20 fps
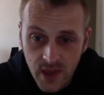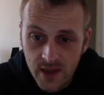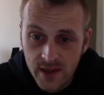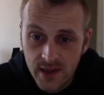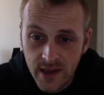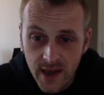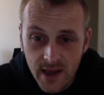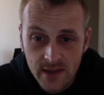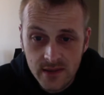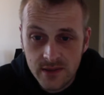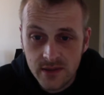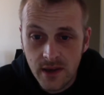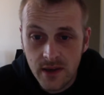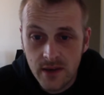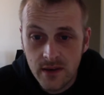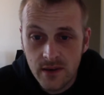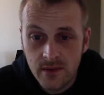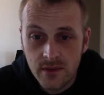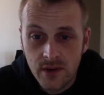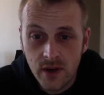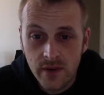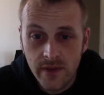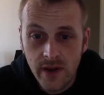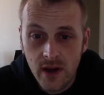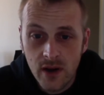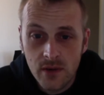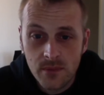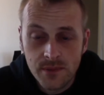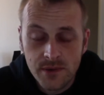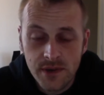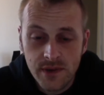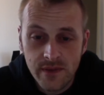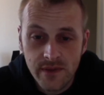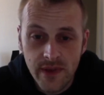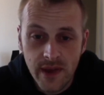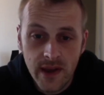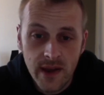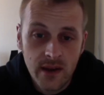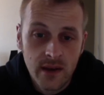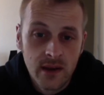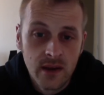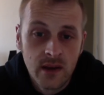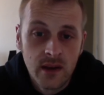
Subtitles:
Again, so you've got that option there,